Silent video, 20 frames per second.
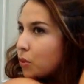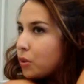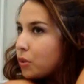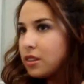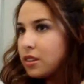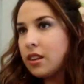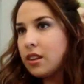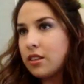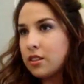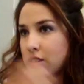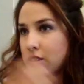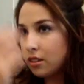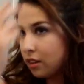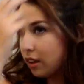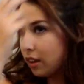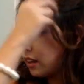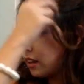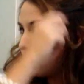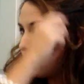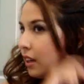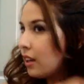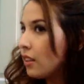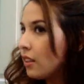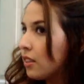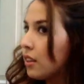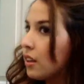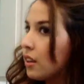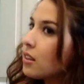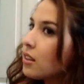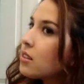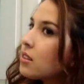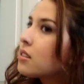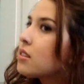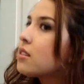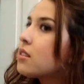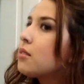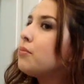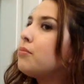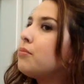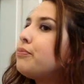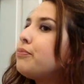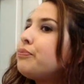with a section kind of like this.